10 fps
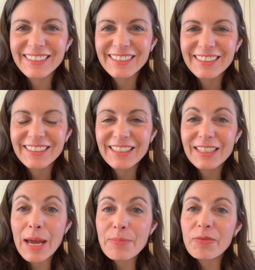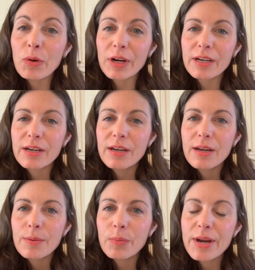Step 4,
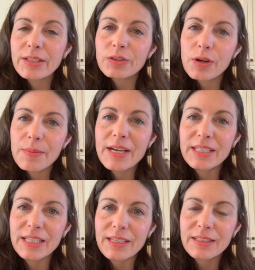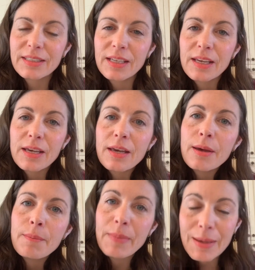brainstorm ideas.
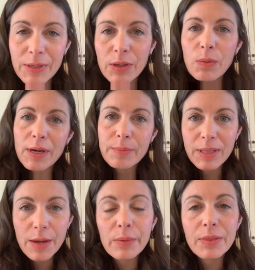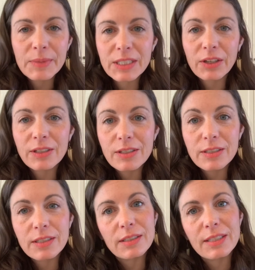Maybe you'll want to play with the
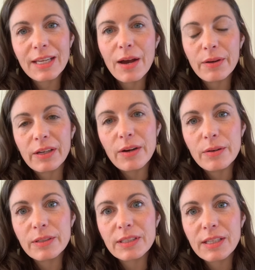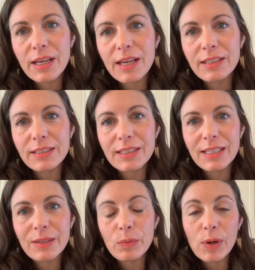materials and see how it goes and
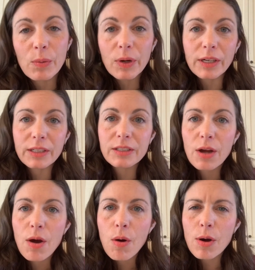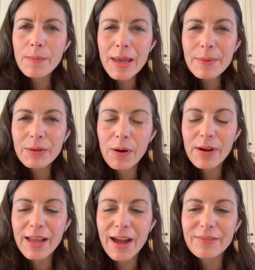see what works. Or maybe you already
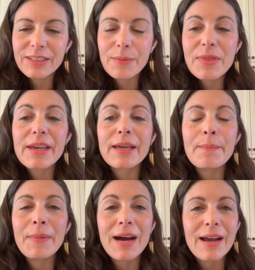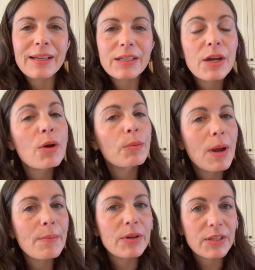have something in mind.
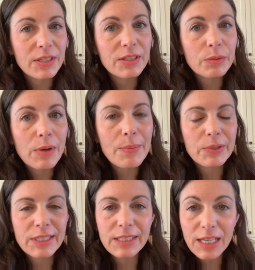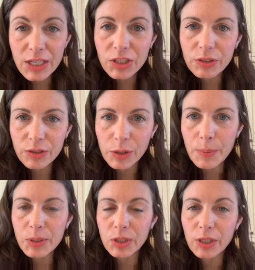Remember, this is a representational
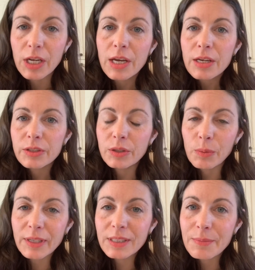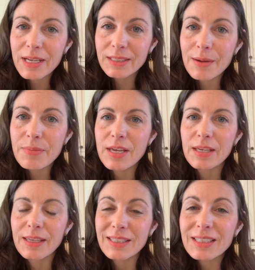sculpture, so you'll want to make
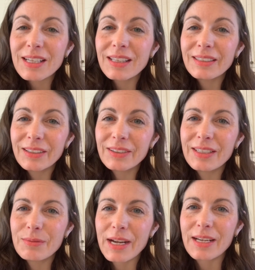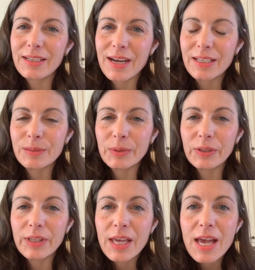something that's clearly
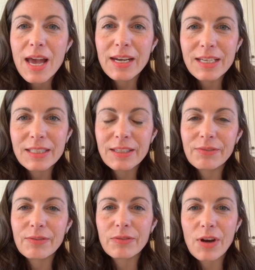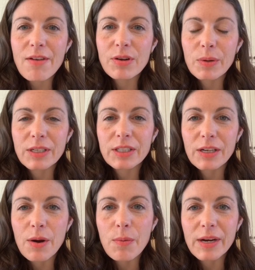recognizable and easy for everyone to
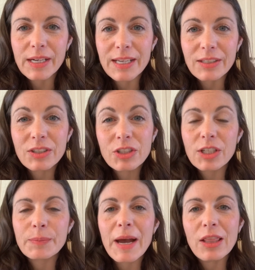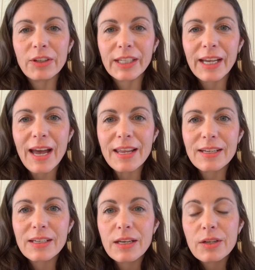know what it is just by looking at it.
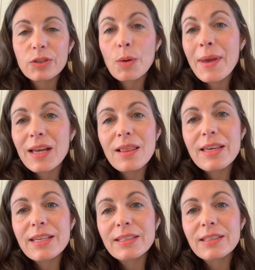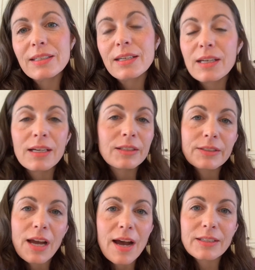So make a list,
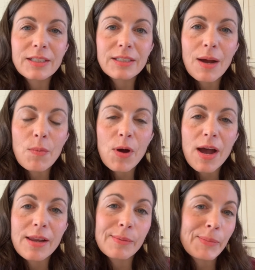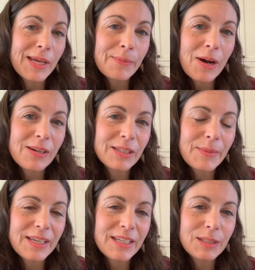talk to someone, ping pong some
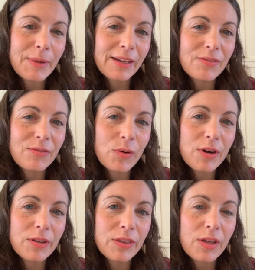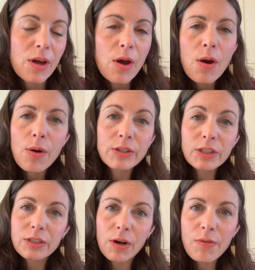ideas back and forth, or
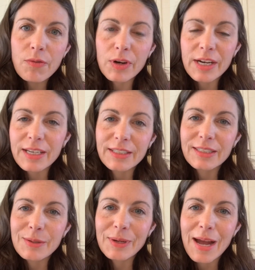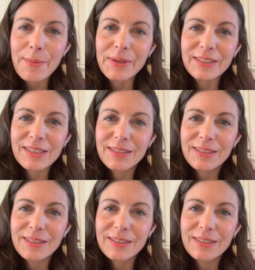just go for it and see what happens.